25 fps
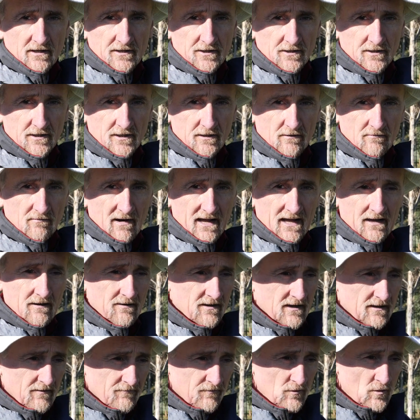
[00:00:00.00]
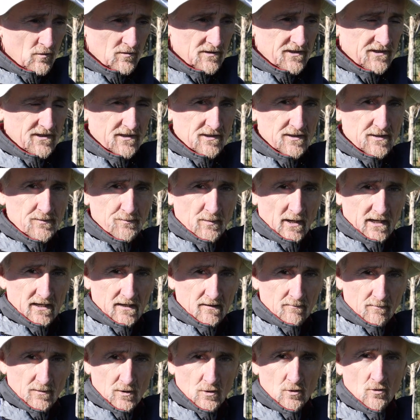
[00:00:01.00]
into the ground, and of course they're
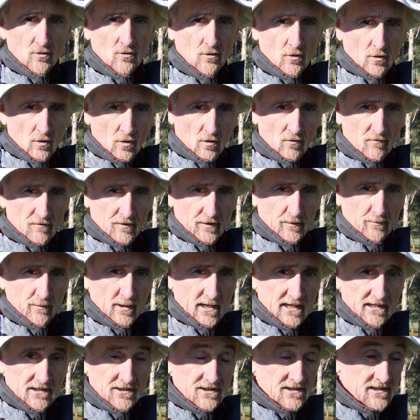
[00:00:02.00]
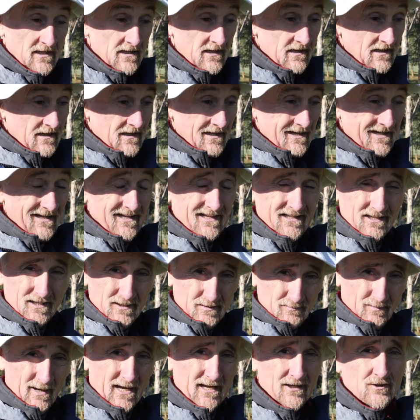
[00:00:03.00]
spreading manure all over the place. In
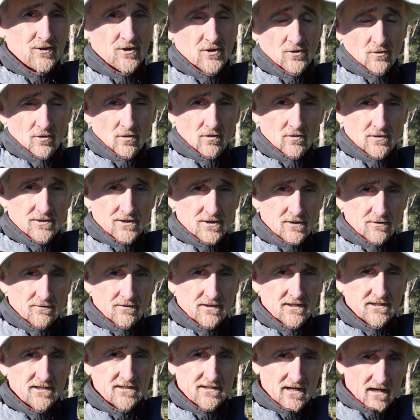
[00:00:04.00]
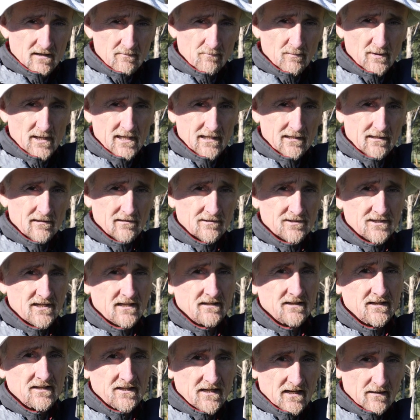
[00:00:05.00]
this pasture also there's dung beetles
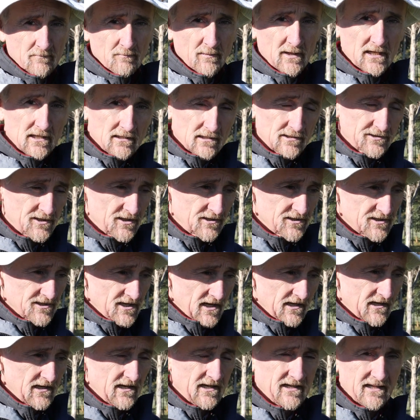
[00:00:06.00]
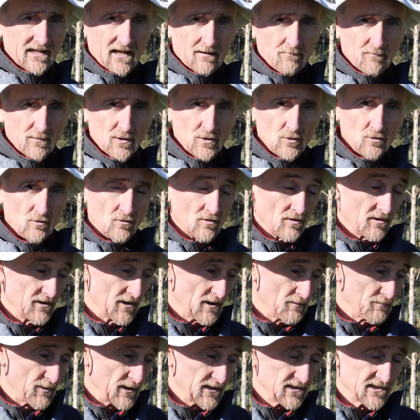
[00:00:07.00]
and the dung beetles are cycling that manure and
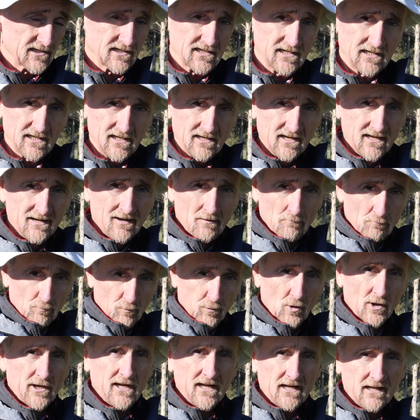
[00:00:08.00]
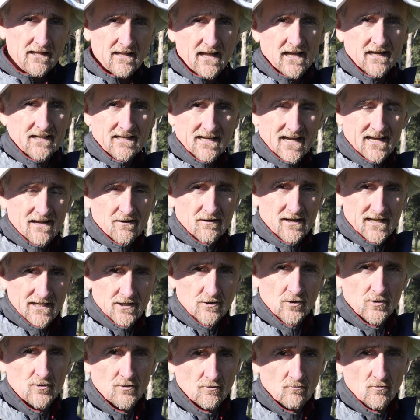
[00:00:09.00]
they're basically bringing that down
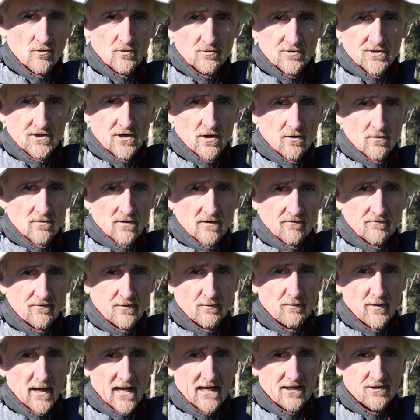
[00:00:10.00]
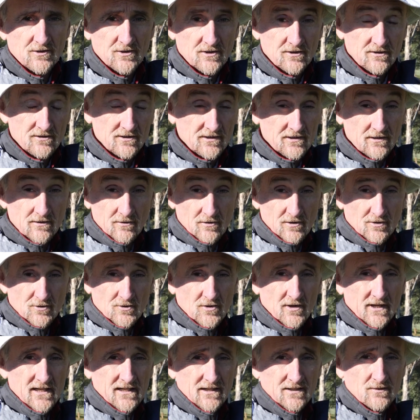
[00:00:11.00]
into the root zone of the pastures and the
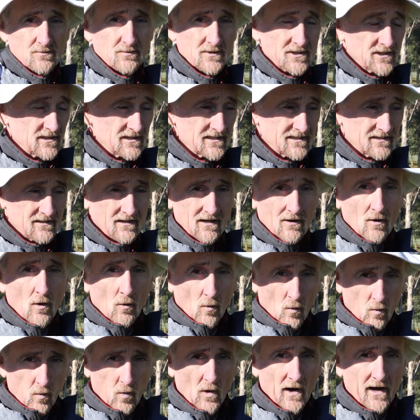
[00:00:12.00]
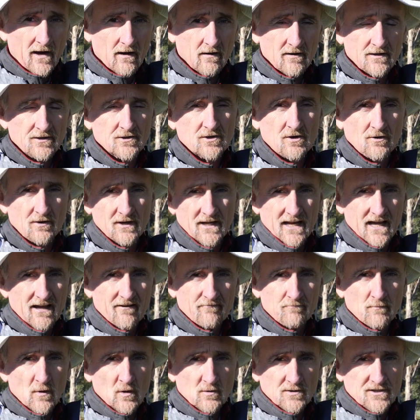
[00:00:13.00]
trees, which is where it's going to
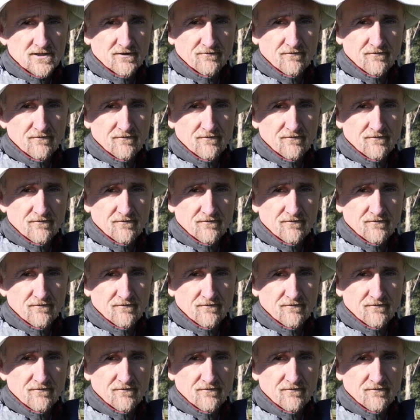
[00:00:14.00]
have most